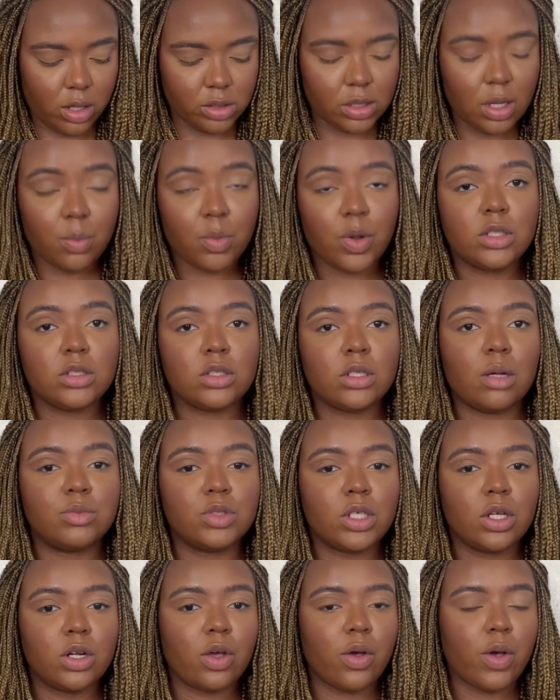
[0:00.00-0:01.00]
So I'm just
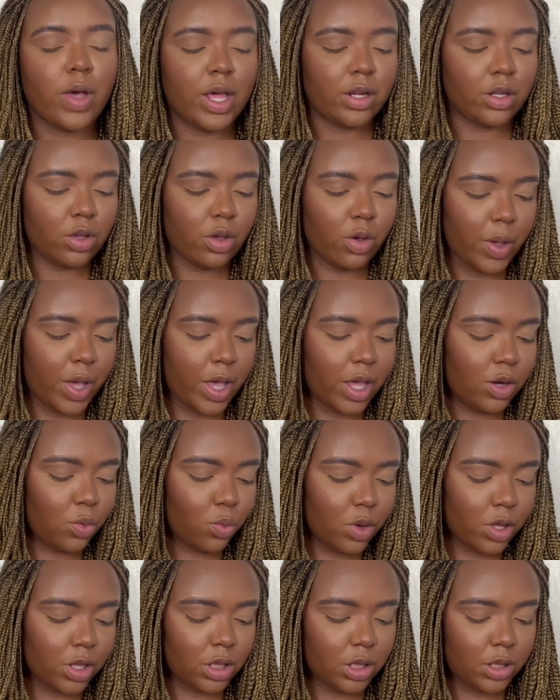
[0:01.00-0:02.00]
gonna go ahead and go in
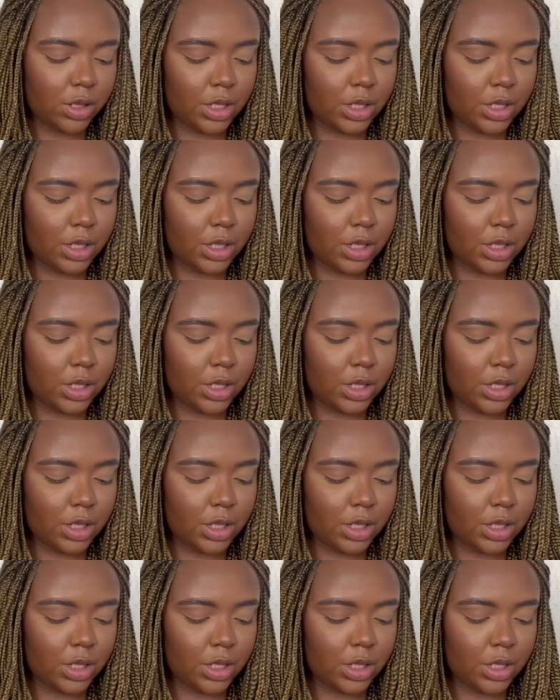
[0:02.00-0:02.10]
with